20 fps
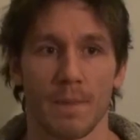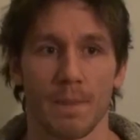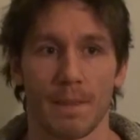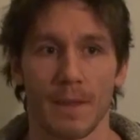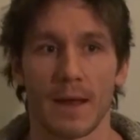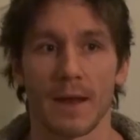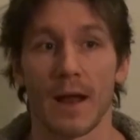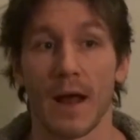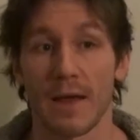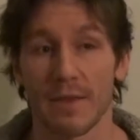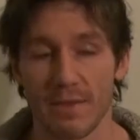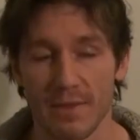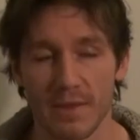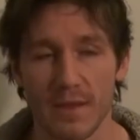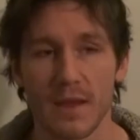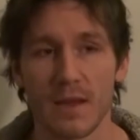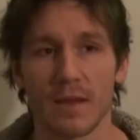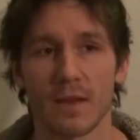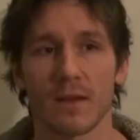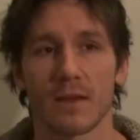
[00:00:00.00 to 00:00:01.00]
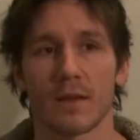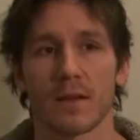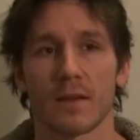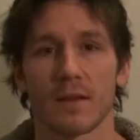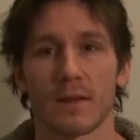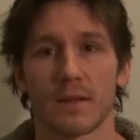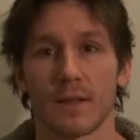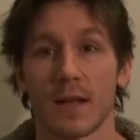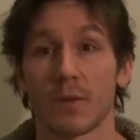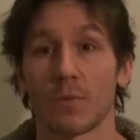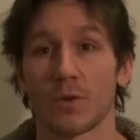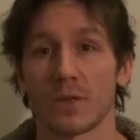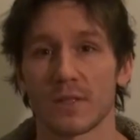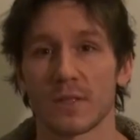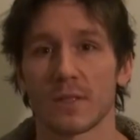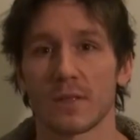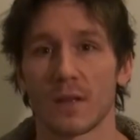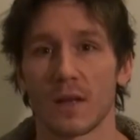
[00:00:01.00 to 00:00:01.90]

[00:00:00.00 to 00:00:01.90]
And I think that was in